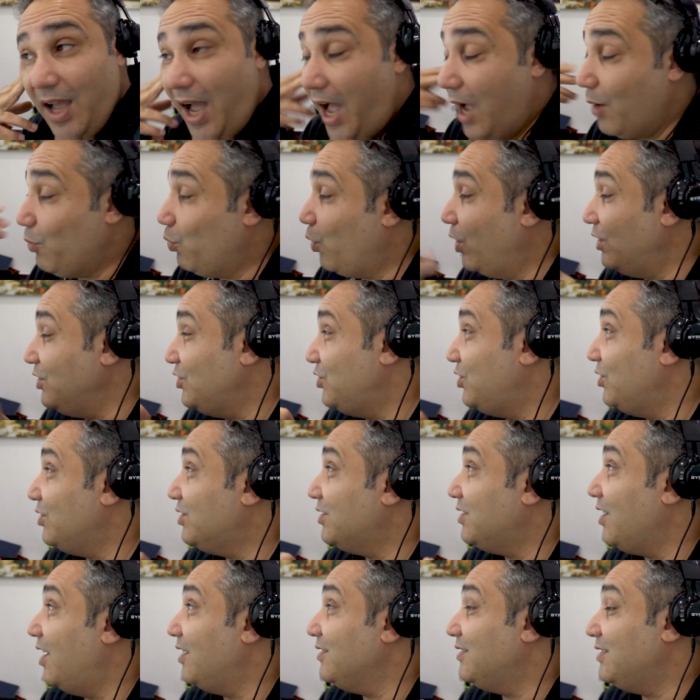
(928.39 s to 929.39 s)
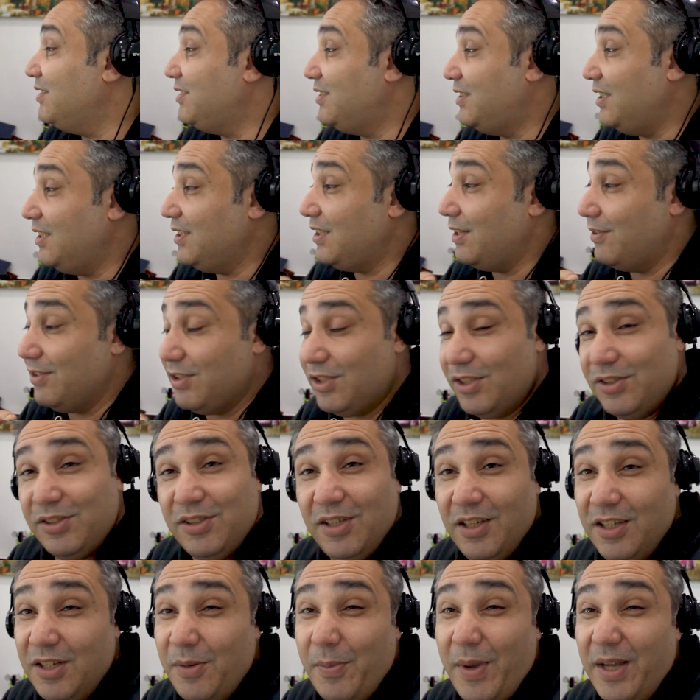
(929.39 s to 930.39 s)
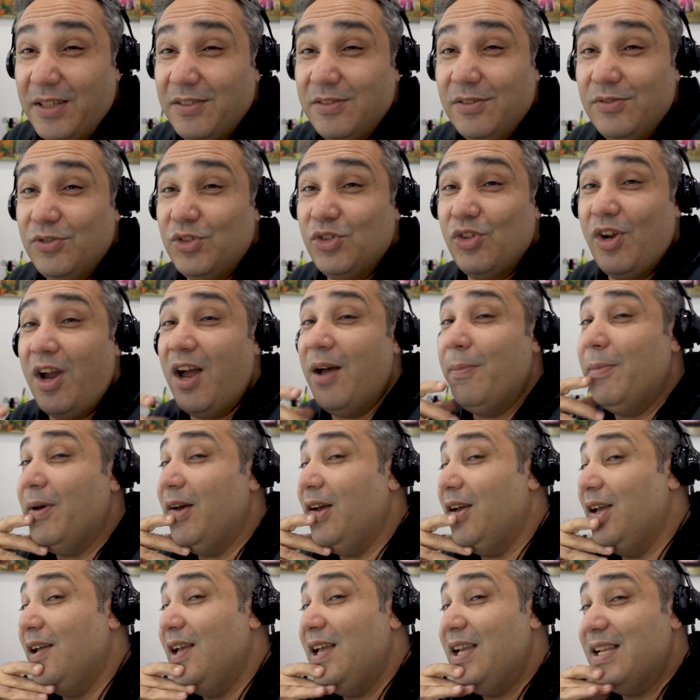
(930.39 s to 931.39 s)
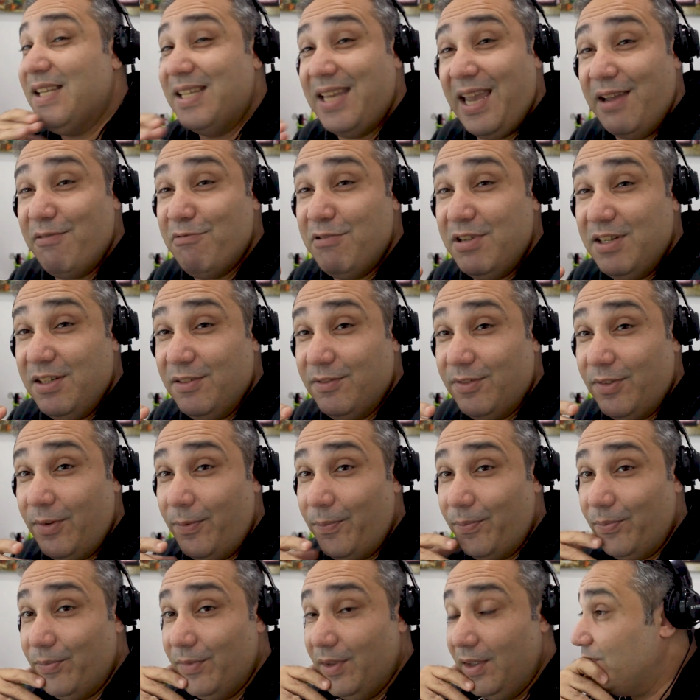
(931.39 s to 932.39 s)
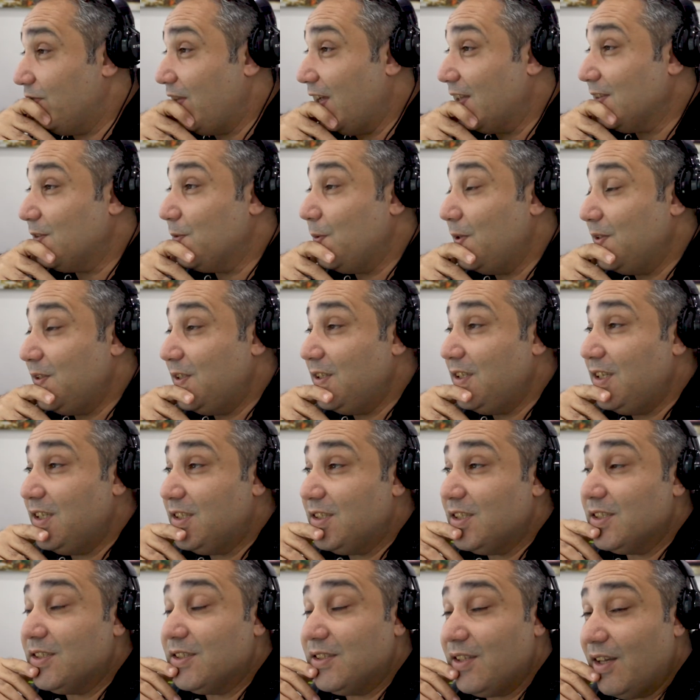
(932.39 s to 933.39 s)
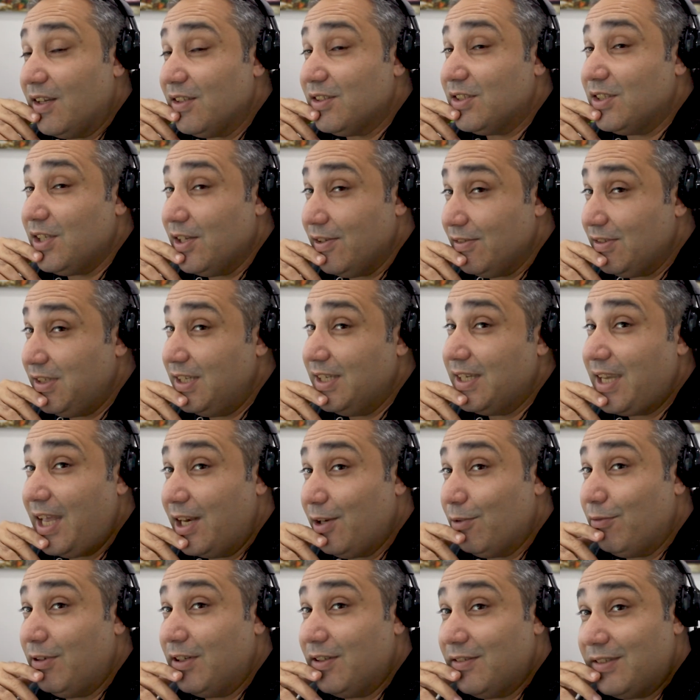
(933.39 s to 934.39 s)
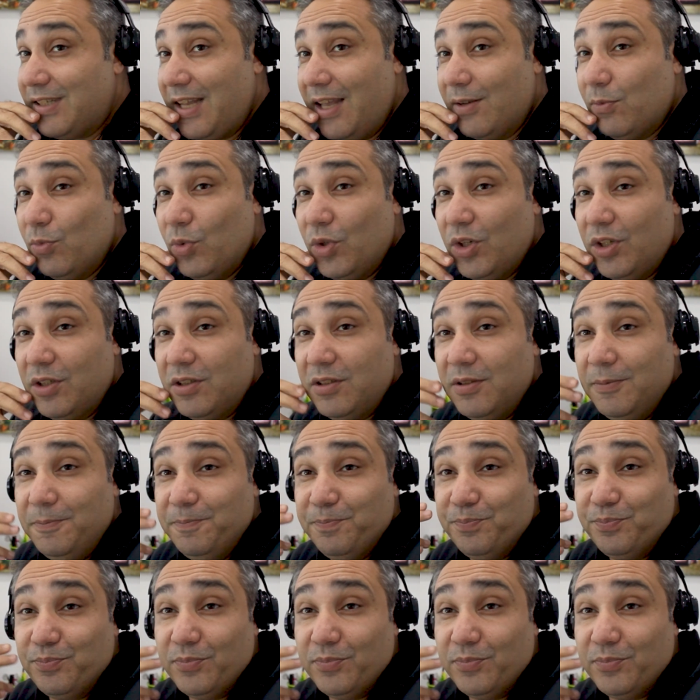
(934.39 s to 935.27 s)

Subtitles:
And once you start to see there is a certain amount of drama, get rid of them. That's when you need to start seriously getting rid of dead wood.